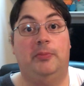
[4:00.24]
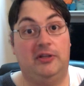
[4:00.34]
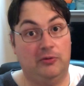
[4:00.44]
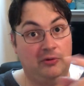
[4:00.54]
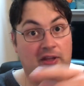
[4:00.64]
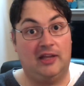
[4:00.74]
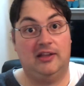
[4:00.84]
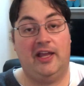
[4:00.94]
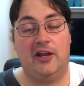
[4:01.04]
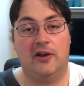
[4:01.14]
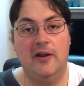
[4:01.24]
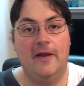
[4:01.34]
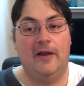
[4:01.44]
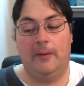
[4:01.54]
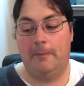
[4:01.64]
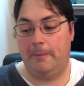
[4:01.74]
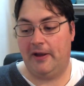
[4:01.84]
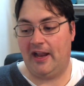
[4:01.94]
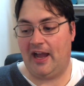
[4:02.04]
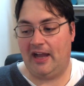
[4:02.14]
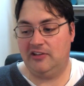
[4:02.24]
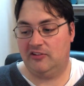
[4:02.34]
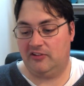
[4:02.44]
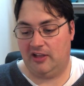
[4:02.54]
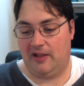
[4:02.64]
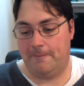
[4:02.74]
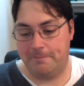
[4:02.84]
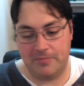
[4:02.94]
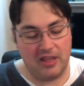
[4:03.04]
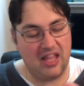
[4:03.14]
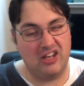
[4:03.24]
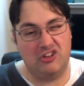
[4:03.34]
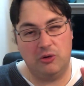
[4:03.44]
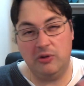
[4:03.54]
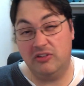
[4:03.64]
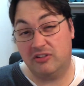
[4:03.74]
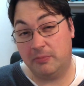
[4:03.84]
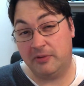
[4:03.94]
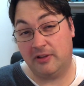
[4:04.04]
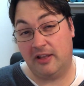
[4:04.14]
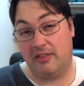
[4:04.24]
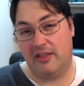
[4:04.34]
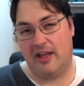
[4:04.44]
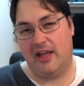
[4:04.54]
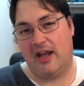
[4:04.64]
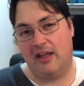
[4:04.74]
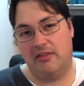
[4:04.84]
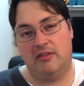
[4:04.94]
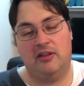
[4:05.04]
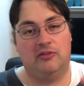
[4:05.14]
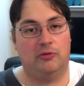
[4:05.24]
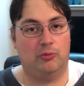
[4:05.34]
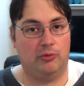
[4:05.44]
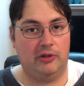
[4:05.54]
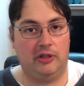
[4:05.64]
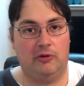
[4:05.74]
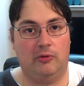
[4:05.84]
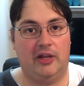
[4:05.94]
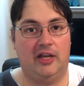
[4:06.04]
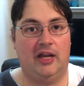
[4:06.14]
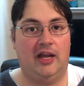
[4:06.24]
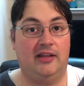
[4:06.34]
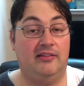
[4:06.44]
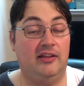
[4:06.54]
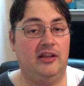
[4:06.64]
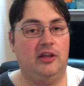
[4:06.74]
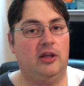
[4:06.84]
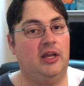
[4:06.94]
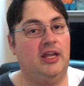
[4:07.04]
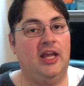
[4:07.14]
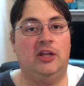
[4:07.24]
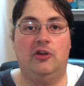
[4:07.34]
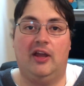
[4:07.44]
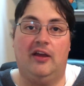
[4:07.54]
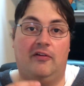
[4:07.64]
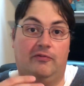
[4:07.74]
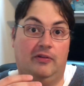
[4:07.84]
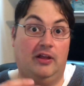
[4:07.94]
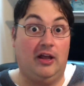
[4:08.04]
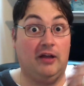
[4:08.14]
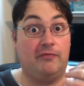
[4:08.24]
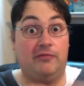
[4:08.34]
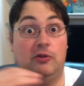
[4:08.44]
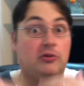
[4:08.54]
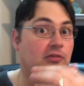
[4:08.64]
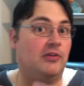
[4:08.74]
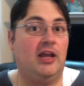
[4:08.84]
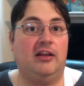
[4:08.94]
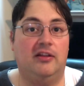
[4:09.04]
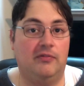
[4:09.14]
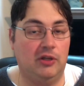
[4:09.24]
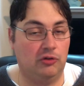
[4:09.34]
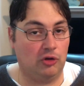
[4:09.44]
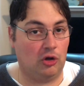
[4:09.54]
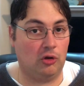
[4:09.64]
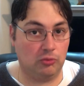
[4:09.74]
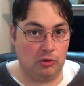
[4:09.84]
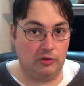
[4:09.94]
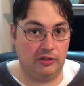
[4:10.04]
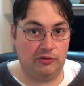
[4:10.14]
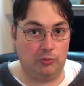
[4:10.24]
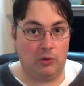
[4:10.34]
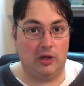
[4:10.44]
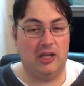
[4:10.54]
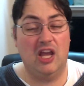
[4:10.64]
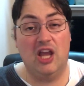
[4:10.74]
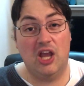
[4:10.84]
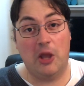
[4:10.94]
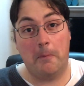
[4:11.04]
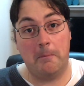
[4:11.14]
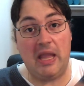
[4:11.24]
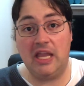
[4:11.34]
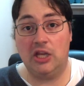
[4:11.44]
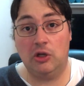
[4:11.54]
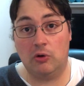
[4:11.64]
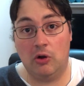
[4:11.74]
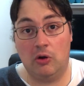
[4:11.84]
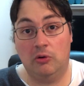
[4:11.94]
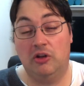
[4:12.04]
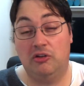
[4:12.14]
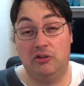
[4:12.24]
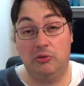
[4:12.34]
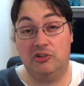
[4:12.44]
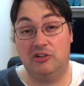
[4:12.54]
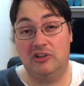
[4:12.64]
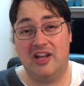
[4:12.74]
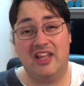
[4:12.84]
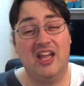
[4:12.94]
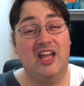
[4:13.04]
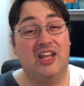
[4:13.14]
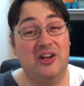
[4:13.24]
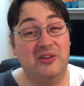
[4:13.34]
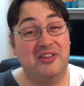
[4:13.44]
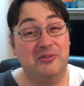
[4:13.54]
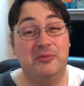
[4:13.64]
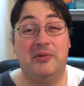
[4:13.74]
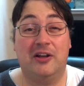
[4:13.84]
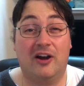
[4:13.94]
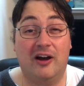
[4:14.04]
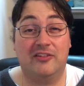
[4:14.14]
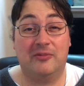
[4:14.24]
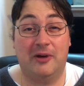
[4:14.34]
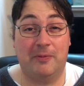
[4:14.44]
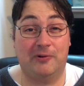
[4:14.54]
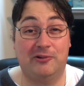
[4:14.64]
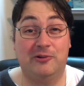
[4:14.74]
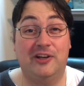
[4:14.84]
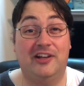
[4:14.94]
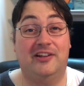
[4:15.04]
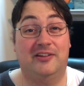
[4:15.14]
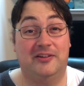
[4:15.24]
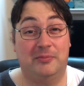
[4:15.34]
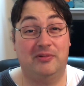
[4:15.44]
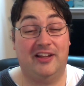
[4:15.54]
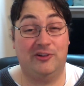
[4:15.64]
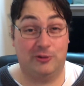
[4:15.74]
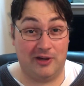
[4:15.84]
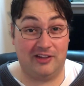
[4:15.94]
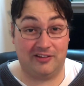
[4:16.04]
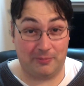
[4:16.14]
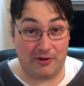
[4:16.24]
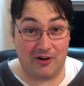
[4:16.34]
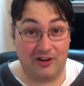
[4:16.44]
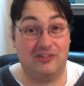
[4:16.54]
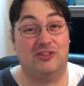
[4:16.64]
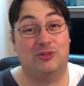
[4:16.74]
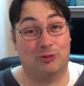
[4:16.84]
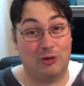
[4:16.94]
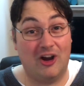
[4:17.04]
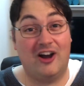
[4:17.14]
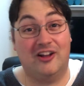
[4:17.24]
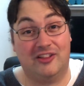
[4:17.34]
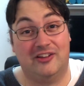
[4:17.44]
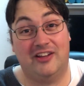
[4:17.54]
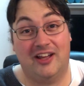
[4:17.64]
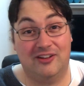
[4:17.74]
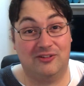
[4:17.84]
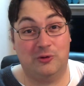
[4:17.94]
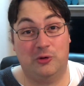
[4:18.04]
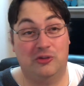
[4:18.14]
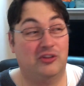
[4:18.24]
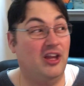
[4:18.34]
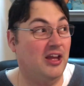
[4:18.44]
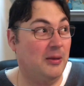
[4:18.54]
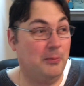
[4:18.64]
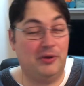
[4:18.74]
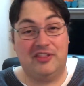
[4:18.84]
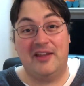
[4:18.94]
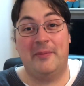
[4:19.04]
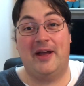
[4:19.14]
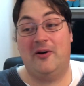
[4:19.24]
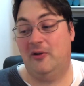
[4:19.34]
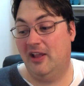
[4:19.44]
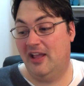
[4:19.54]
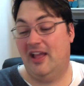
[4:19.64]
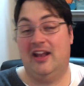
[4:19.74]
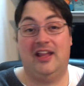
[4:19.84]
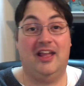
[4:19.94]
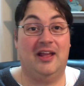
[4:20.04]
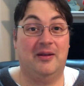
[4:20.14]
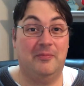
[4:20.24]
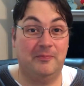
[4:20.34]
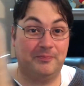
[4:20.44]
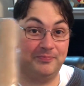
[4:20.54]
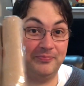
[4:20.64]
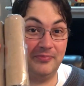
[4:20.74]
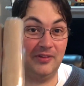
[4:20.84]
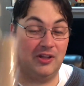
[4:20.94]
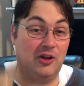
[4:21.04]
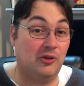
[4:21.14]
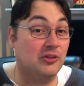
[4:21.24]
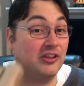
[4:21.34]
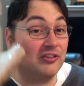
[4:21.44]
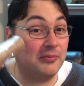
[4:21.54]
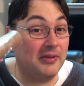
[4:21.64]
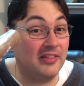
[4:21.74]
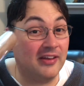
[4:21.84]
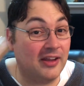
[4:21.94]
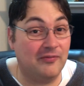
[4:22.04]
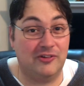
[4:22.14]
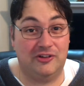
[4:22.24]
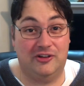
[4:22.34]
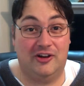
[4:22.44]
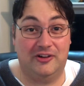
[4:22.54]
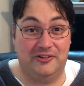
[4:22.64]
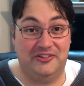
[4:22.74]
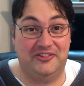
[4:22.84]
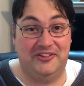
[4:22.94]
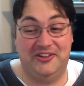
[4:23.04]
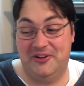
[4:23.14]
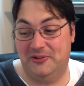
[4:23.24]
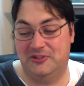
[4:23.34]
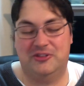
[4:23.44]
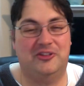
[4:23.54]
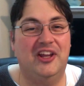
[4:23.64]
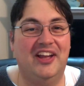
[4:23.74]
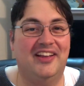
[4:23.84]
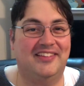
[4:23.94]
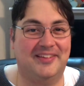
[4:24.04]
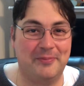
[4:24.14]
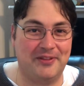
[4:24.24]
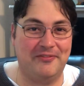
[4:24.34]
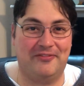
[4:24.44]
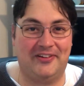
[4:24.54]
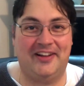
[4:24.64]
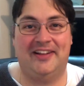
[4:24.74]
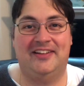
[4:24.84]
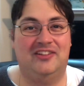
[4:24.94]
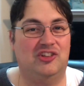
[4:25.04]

We'll be doing that later. But doing something like that, I think, is a really great idea. Again, you have a few different activities all rolled into one. Make it your own. Do what you like. This would be an awesome opportunity to play Jurassic Park. Just draw the dinosaurs, put them out, and again, these can be the night vision goggles. Just something fun.